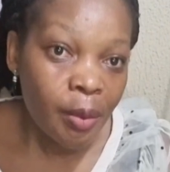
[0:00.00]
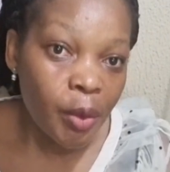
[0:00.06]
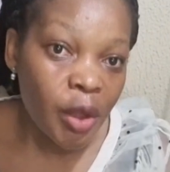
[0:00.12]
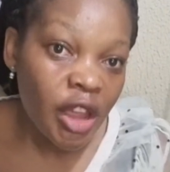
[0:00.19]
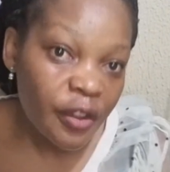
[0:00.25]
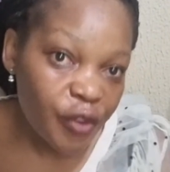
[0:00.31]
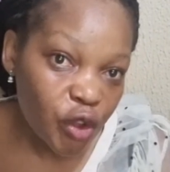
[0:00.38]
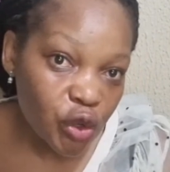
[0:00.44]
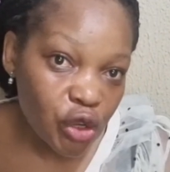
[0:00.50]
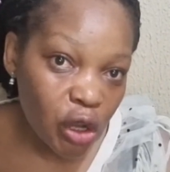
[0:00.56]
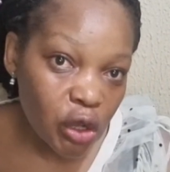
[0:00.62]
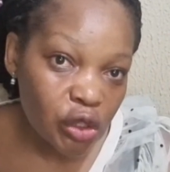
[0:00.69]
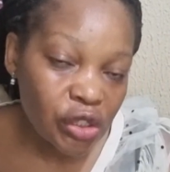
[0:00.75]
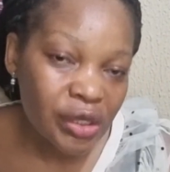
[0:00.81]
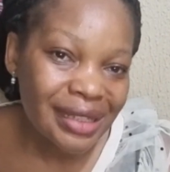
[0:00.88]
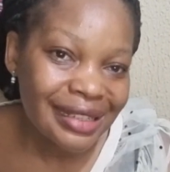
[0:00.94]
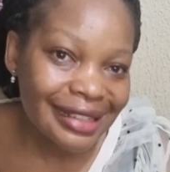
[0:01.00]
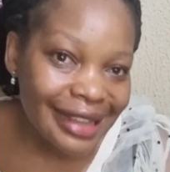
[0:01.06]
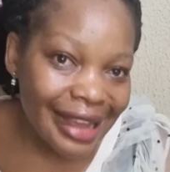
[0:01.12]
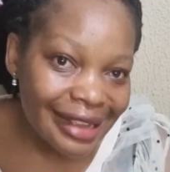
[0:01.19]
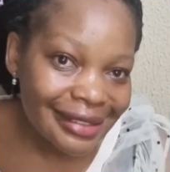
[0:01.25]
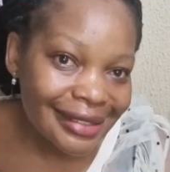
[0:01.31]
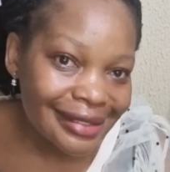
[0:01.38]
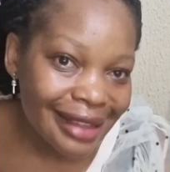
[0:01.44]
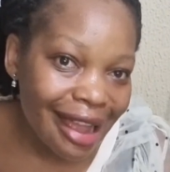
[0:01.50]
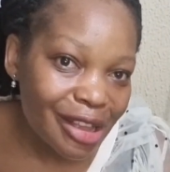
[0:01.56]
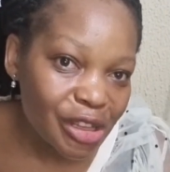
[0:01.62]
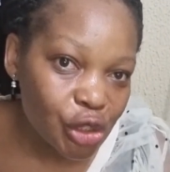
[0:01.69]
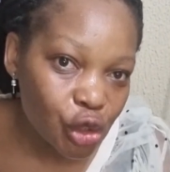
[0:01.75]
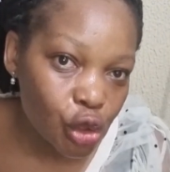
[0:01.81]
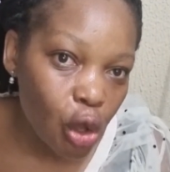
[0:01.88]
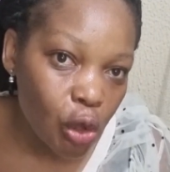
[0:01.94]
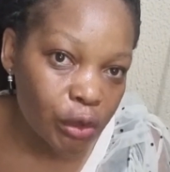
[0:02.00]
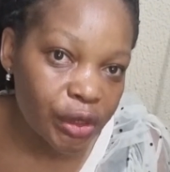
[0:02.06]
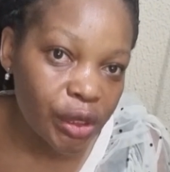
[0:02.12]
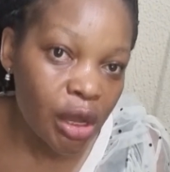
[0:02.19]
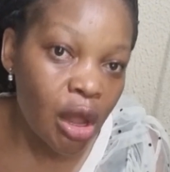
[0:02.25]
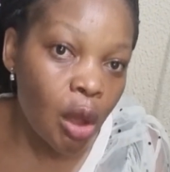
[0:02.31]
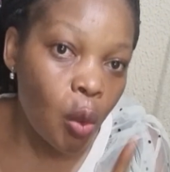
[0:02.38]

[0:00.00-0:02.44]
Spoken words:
If you don't, get that salt.